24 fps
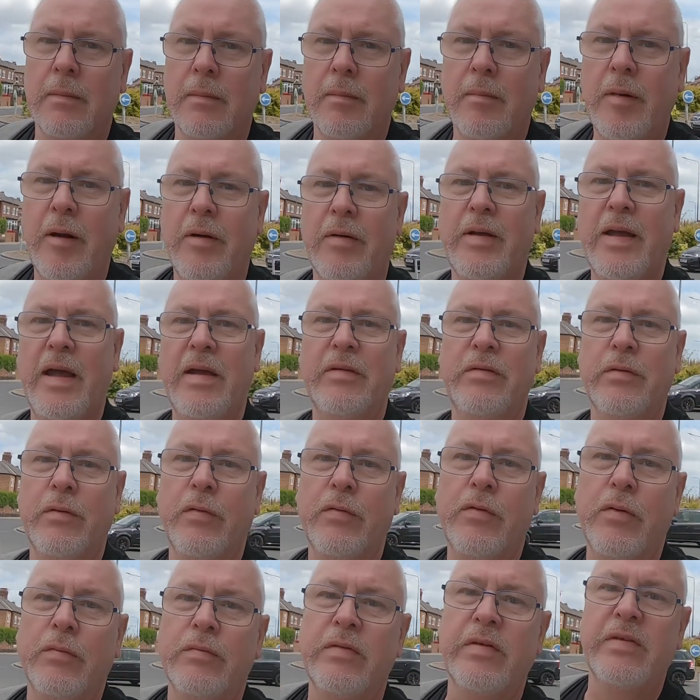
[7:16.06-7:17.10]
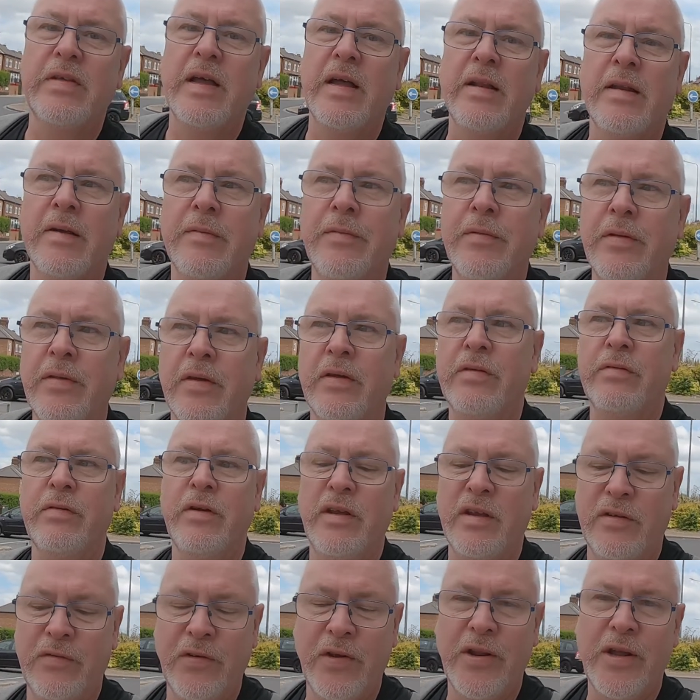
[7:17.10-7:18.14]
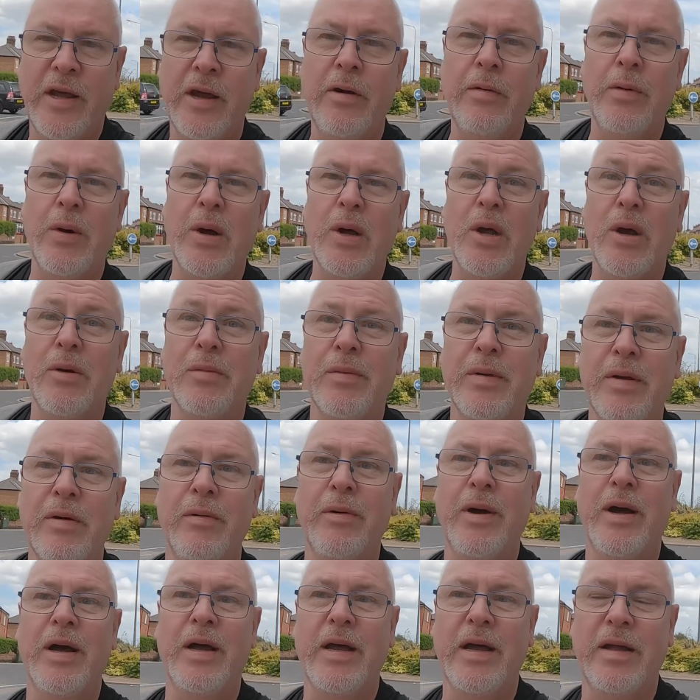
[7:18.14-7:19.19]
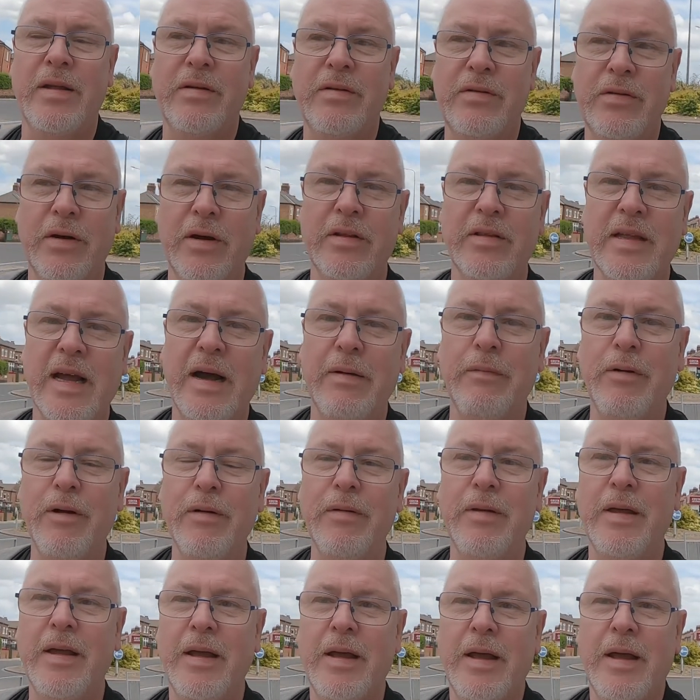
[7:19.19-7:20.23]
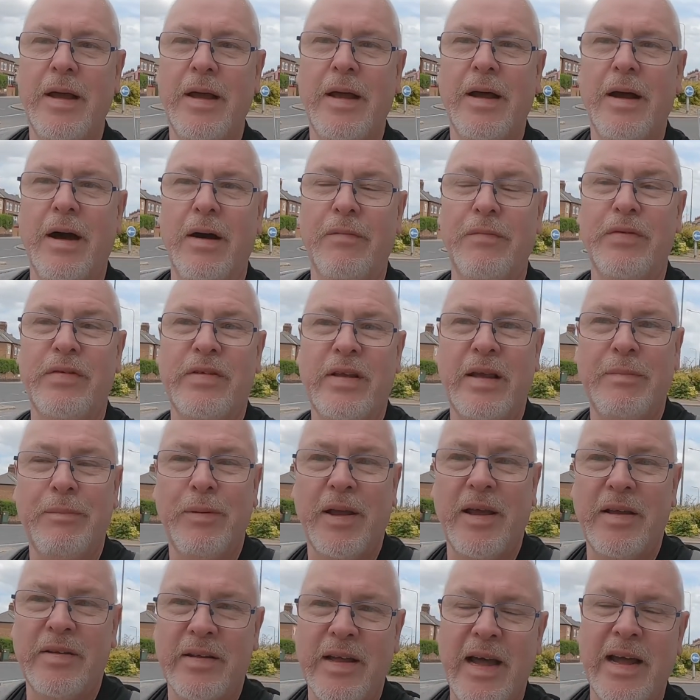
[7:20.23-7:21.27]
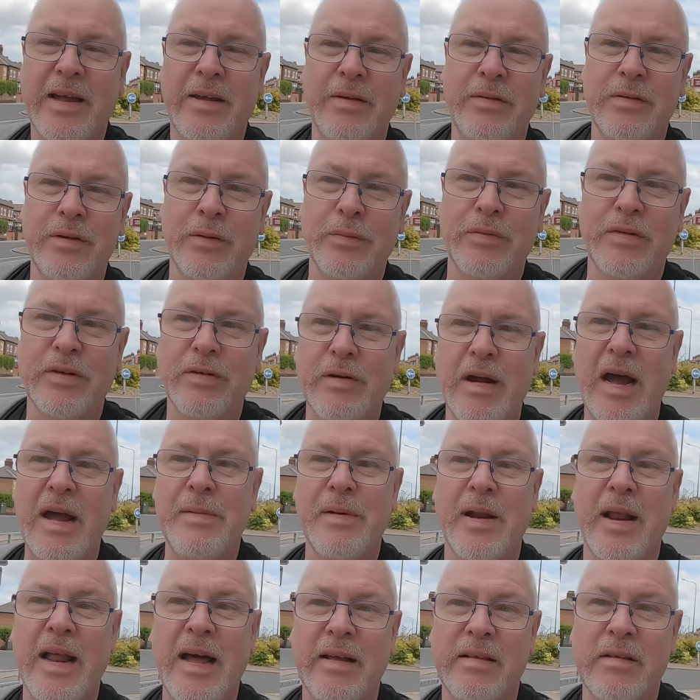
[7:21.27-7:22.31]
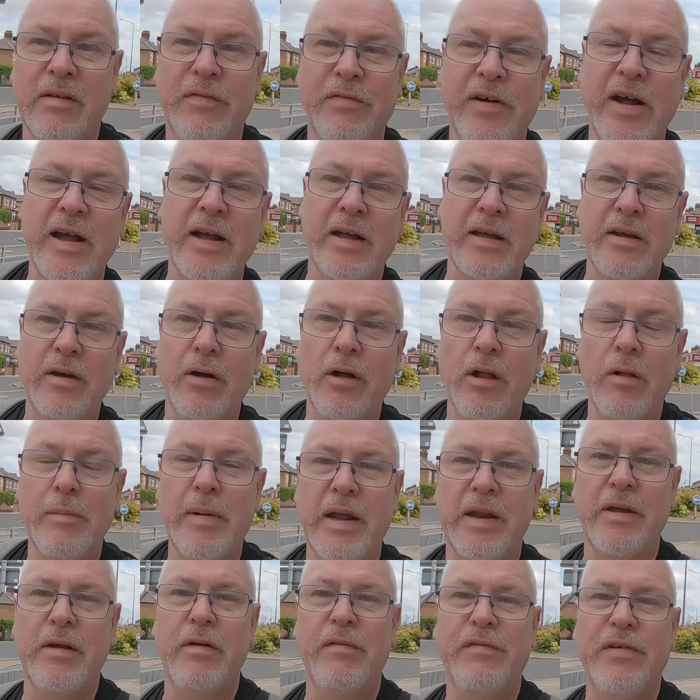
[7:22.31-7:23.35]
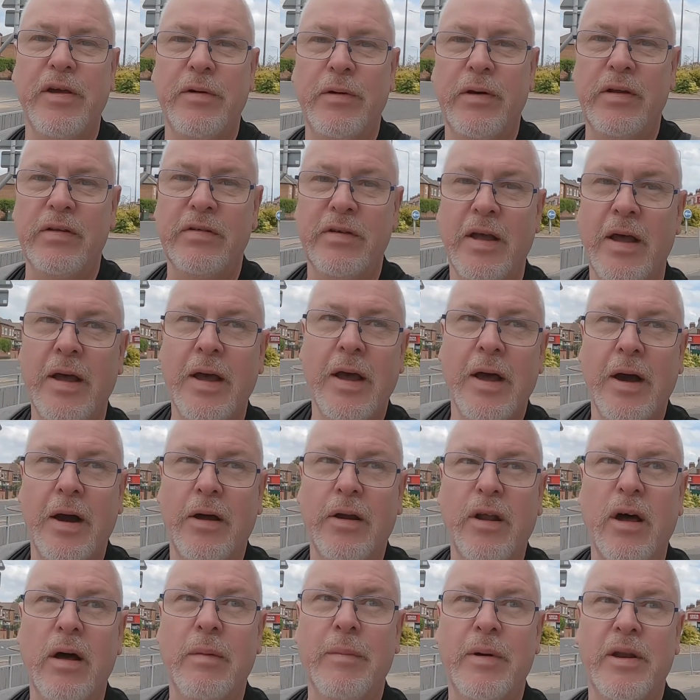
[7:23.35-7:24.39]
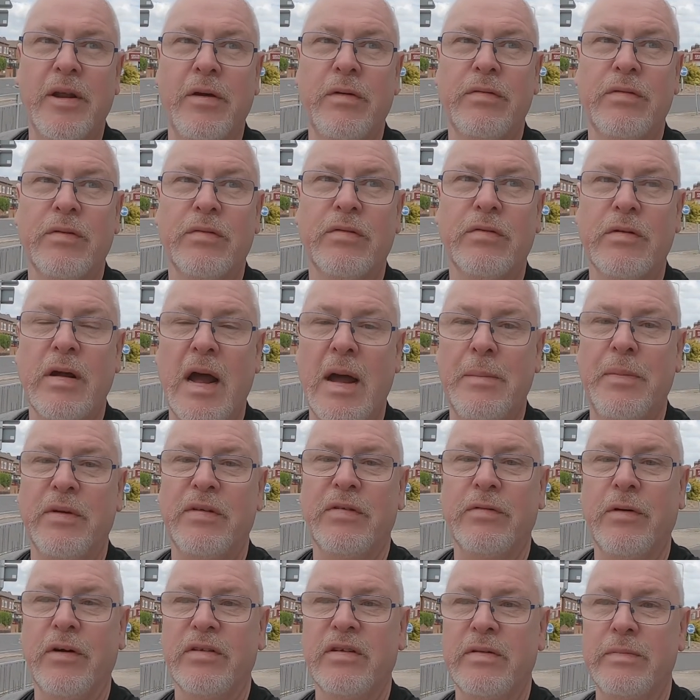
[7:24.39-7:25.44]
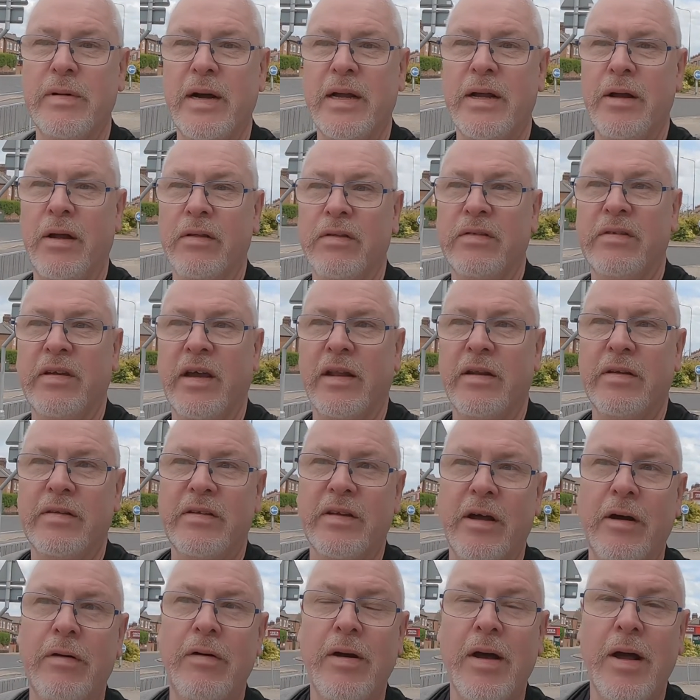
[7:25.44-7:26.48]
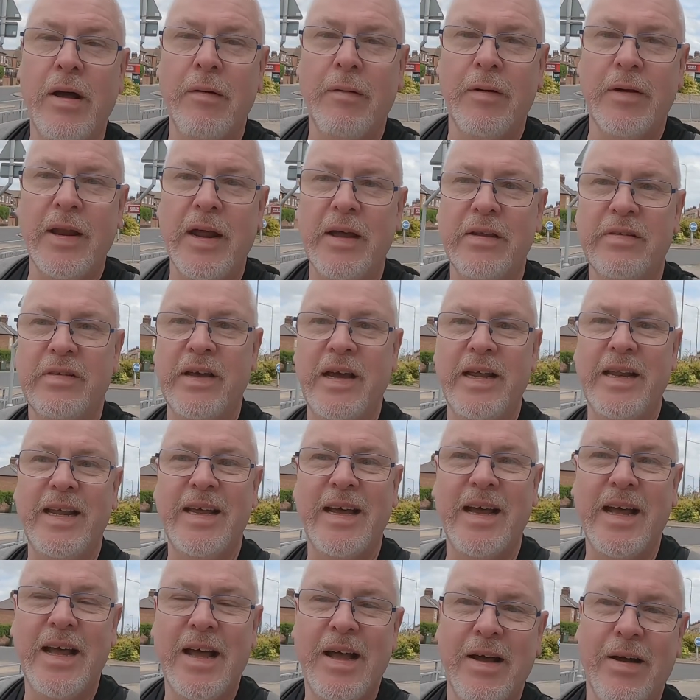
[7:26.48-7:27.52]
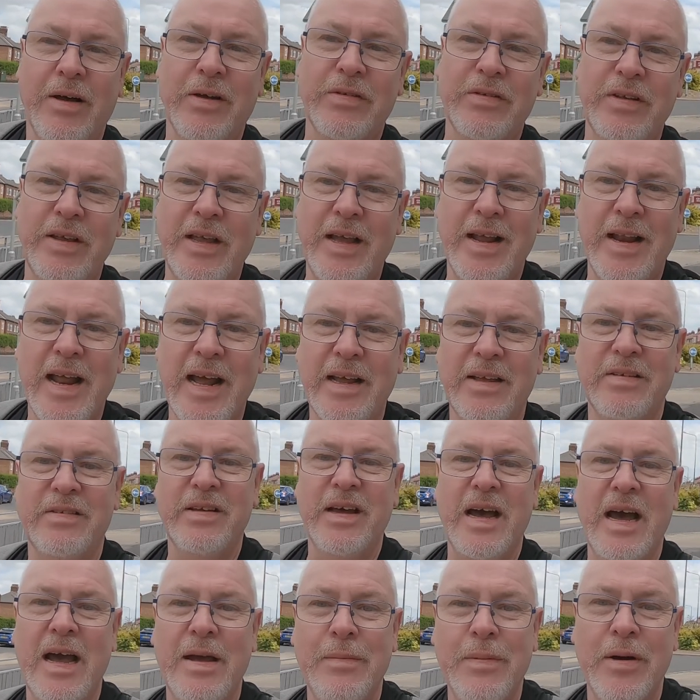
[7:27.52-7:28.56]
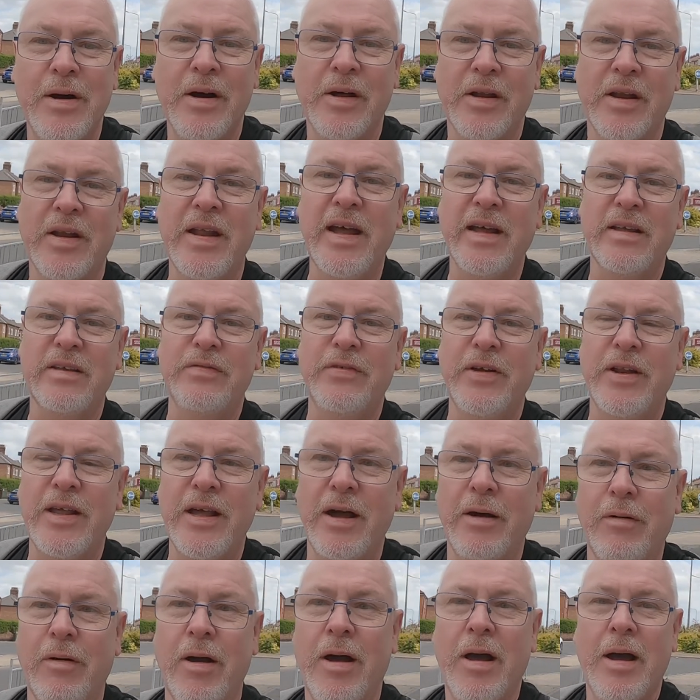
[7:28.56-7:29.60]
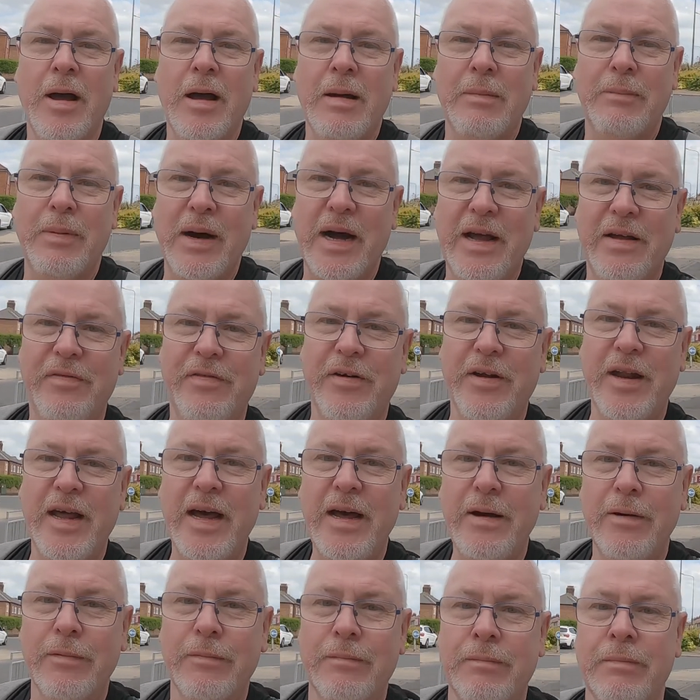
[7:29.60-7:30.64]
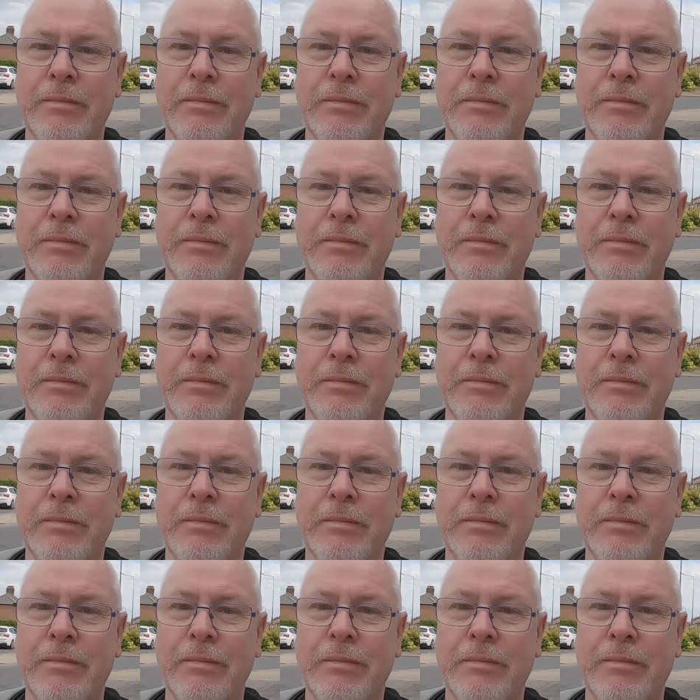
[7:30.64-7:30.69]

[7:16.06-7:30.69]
Okay, so we've come to the end of another Streets video. I hope you enjoyed that one. Obviously, please like and subscribe. And I'd like to thank all my new viewers and all my new subscribers for watching my content. So, with that said, I'll see you next time on the next video. Bye for now.